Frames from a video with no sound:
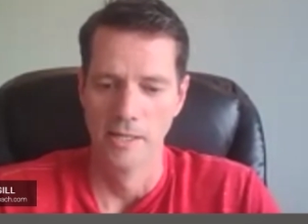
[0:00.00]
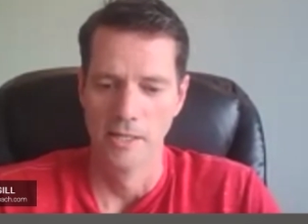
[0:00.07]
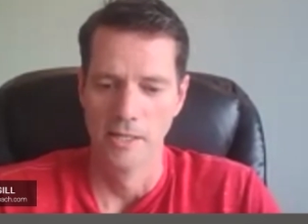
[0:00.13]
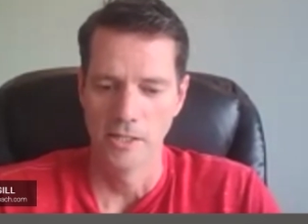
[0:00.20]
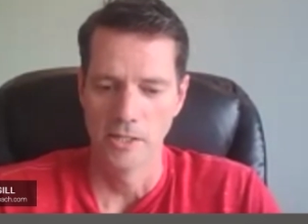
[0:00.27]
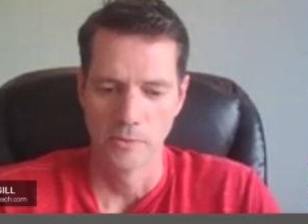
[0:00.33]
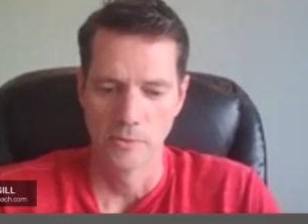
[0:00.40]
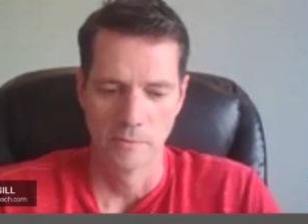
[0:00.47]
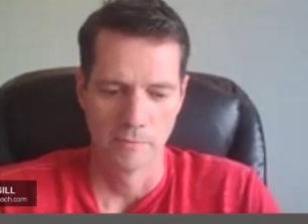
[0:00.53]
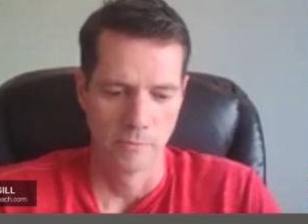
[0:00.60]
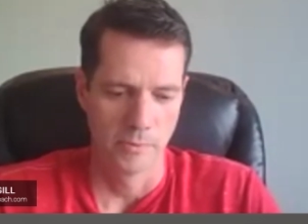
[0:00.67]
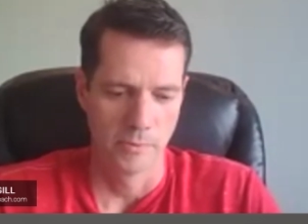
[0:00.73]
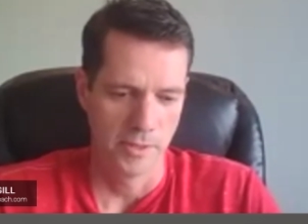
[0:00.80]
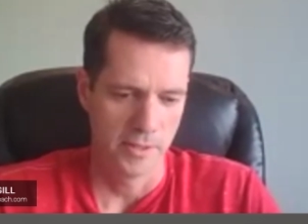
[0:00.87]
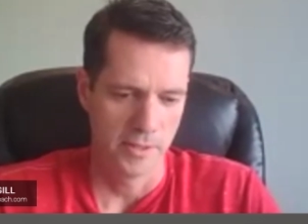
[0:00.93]
you know,
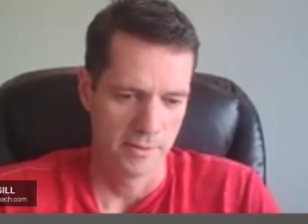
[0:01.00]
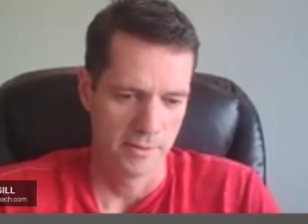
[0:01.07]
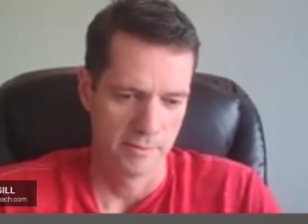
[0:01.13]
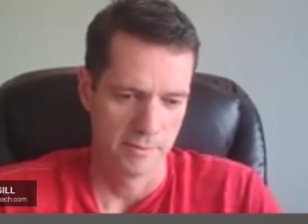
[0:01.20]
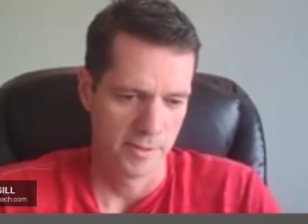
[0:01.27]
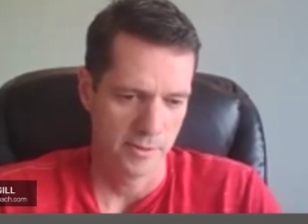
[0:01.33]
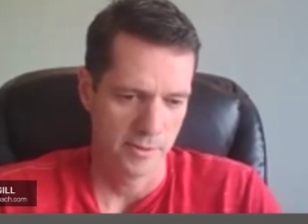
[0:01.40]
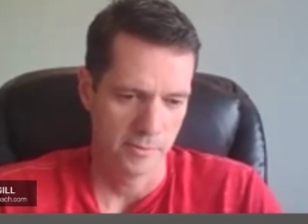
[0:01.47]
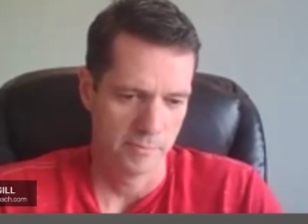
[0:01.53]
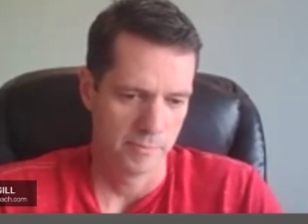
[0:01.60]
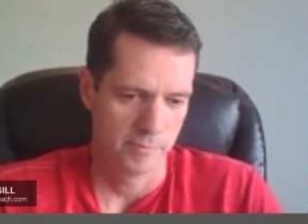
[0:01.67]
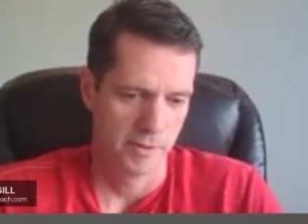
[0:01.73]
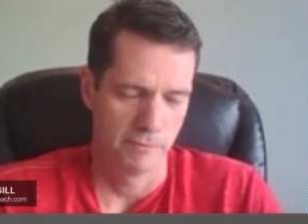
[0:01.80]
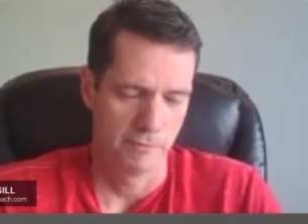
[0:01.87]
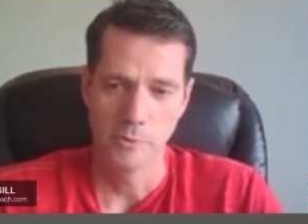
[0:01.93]
we, you know,
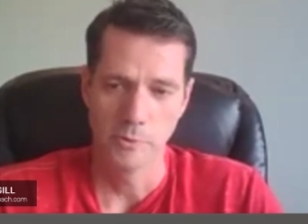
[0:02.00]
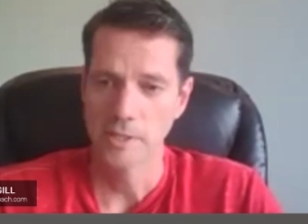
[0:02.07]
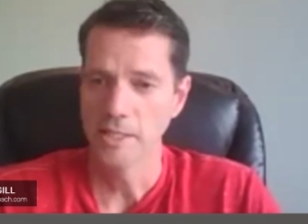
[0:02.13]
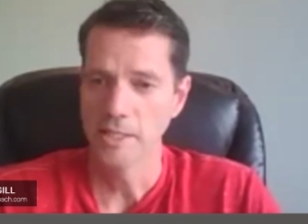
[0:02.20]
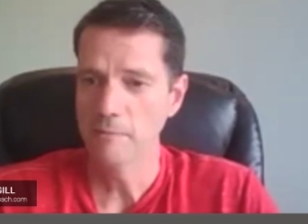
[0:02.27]
if you were to